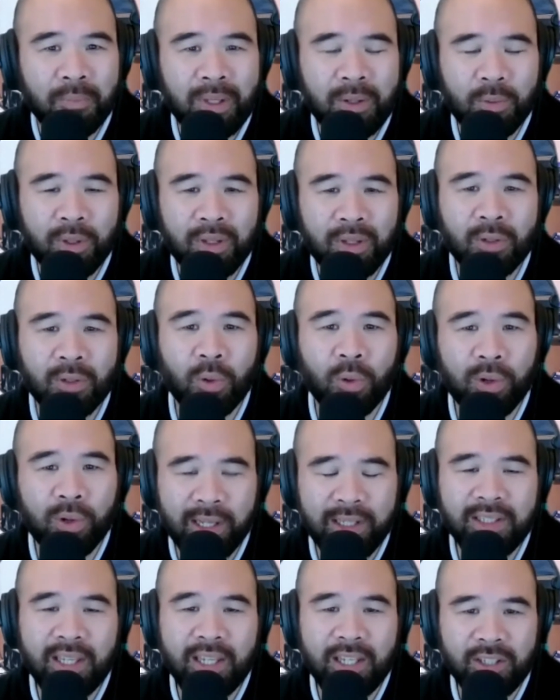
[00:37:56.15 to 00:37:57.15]
Absolutely. With an
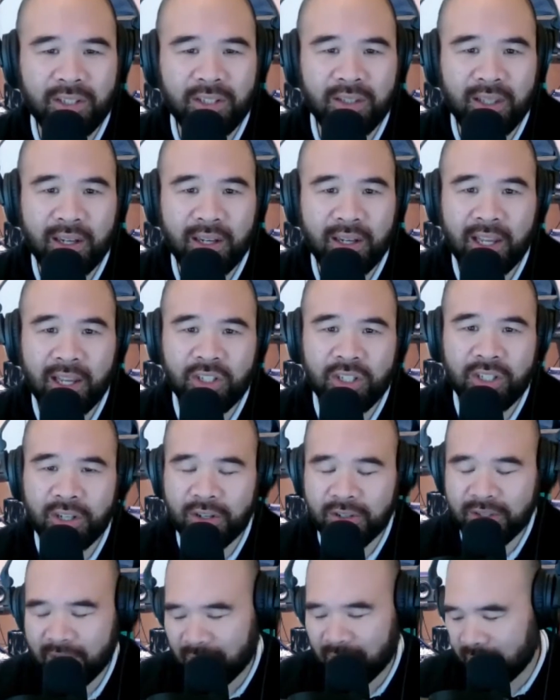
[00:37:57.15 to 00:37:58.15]
organization that actually
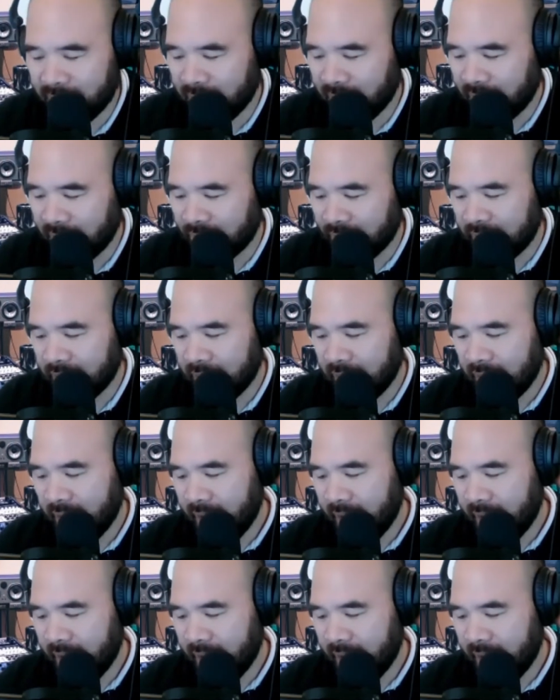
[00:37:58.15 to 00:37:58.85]
knows how to deliver.